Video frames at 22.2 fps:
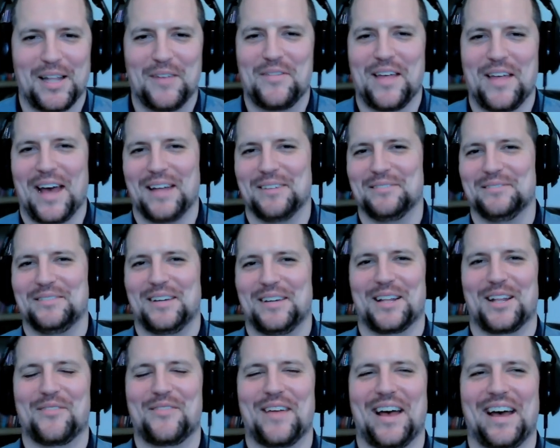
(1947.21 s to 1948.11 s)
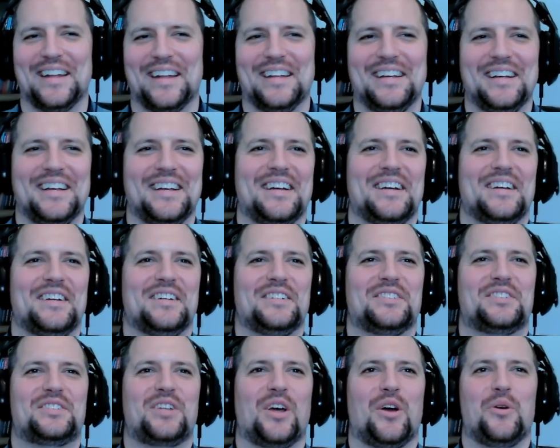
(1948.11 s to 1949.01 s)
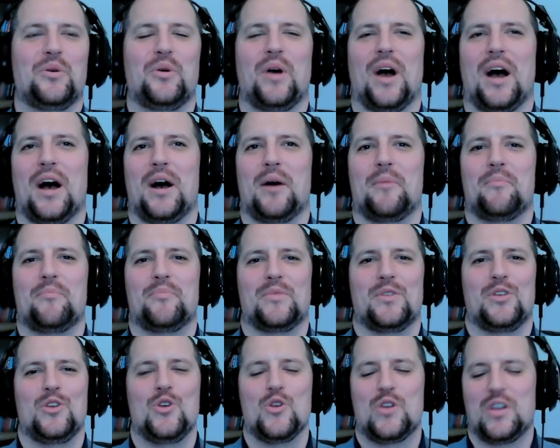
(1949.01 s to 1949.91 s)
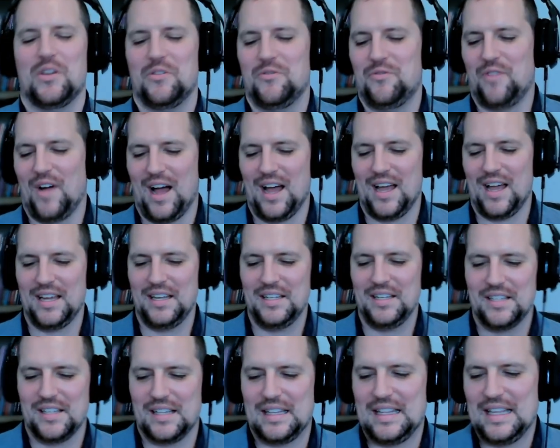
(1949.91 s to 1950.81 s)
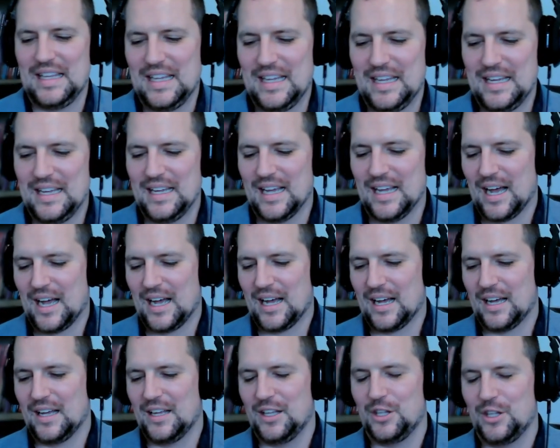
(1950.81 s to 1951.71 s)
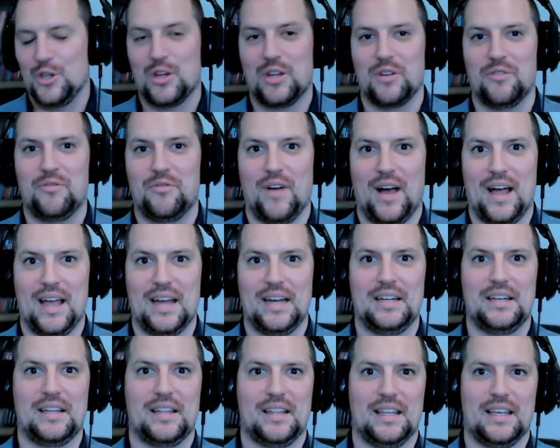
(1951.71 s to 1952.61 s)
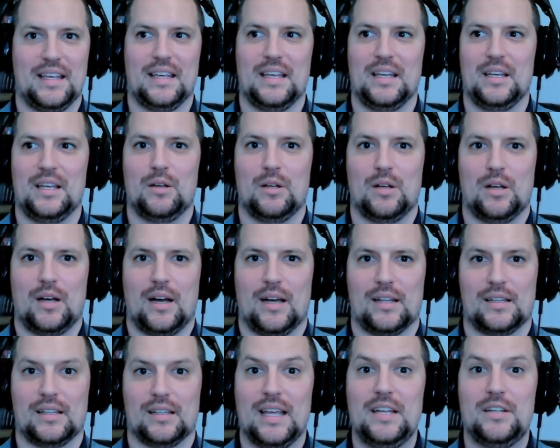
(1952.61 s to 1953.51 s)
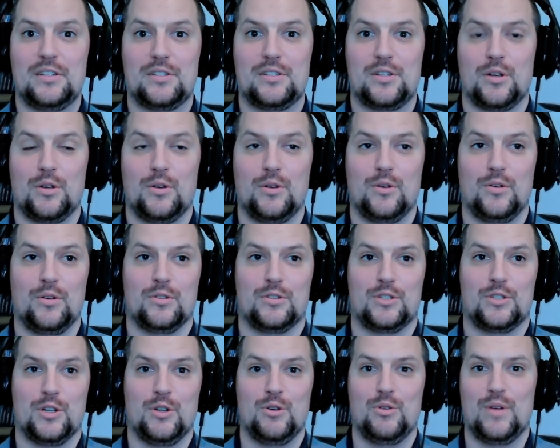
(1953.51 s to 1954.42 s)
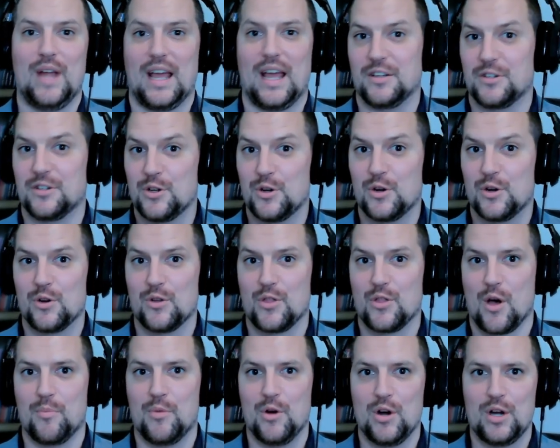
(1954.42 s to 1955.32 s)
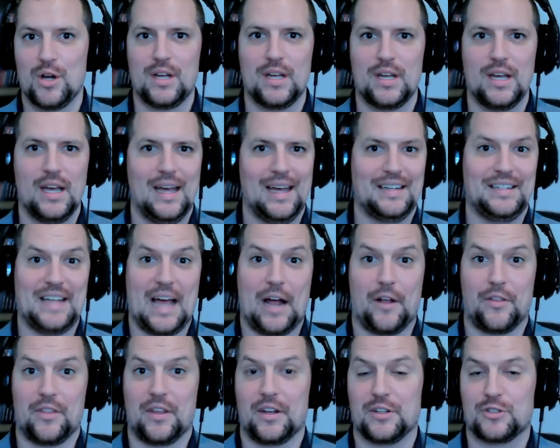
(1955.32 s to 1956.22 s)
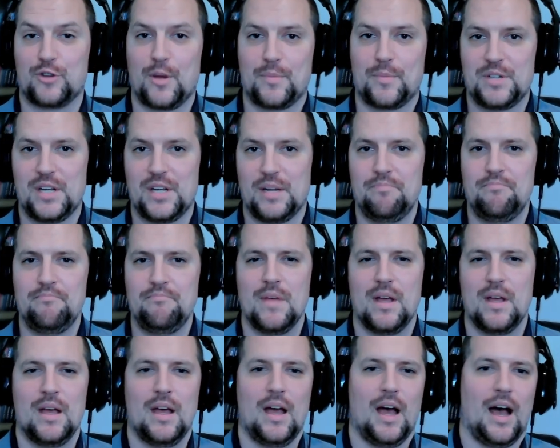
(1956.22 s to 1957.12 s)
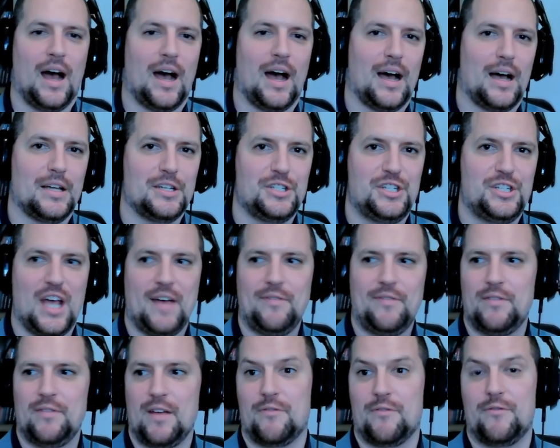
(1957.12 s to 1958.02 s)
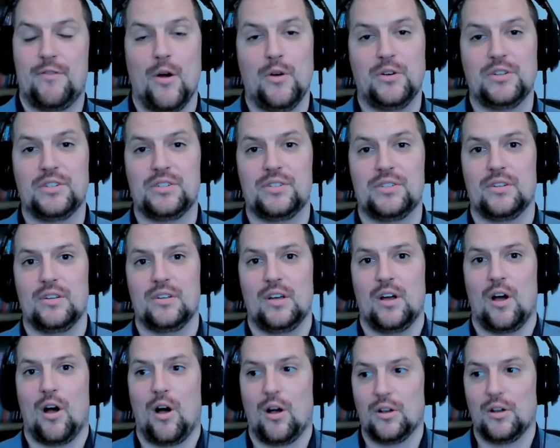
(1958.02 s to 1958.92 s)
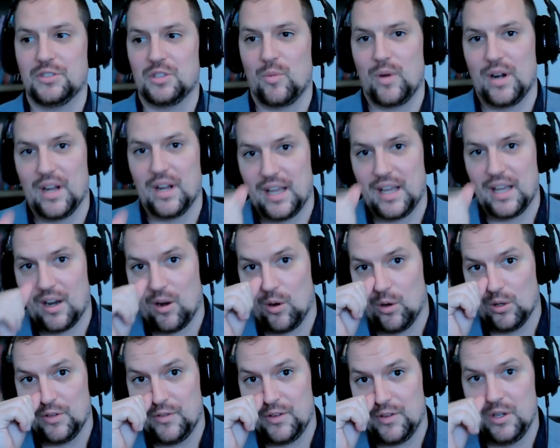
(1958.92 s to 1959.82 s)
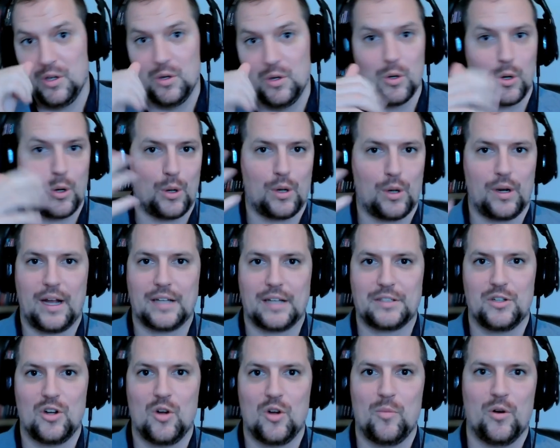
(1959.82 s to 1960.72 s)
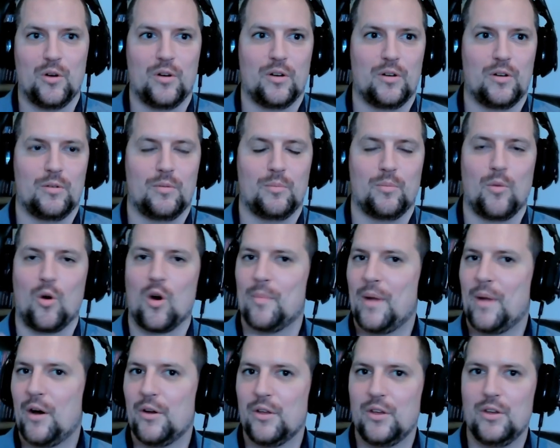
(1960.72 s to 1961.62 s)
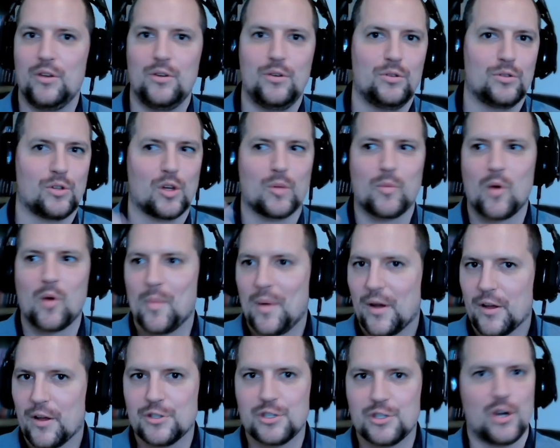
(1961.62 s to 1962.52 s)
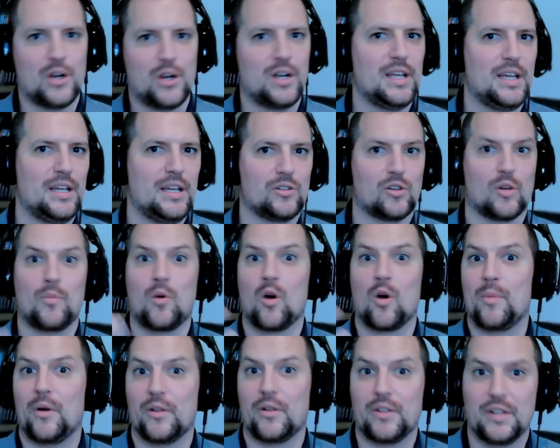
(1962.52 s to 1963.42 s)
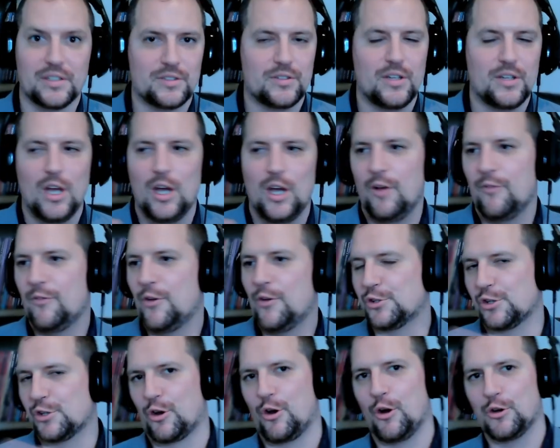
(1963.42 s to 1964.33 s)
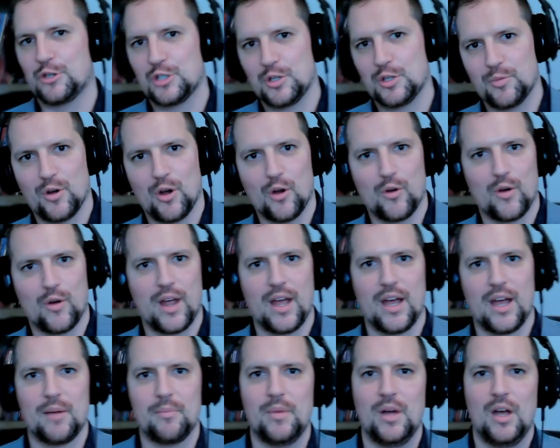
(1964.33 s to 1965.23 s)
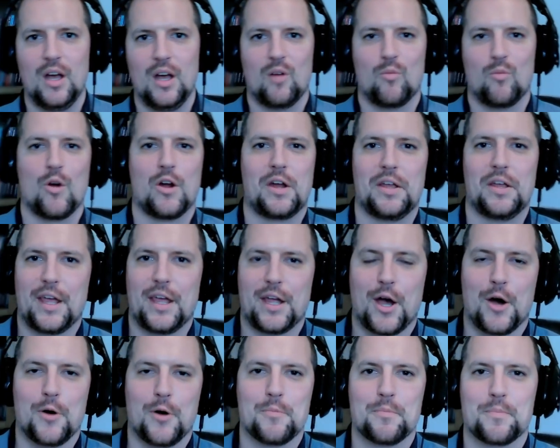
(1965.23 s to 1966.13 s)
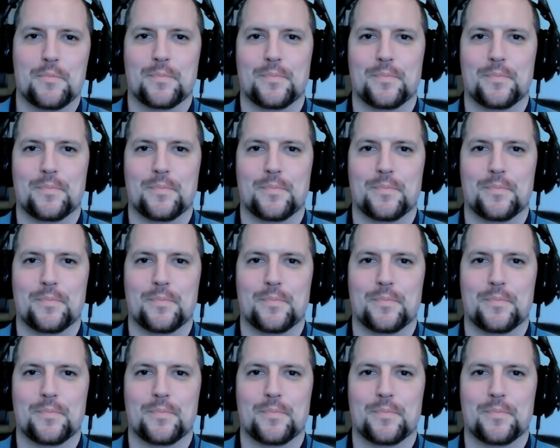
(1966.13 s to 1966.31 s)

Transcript: I love that. I love that. So um, you can find the uh, you can find the uh, link to Dude and Duder, the book, down in the description. Uh, Jeff, if folks also want to get a hold of you or get to know more, more about you, learn more about your journey, learn more about this future coaching program, where can they go?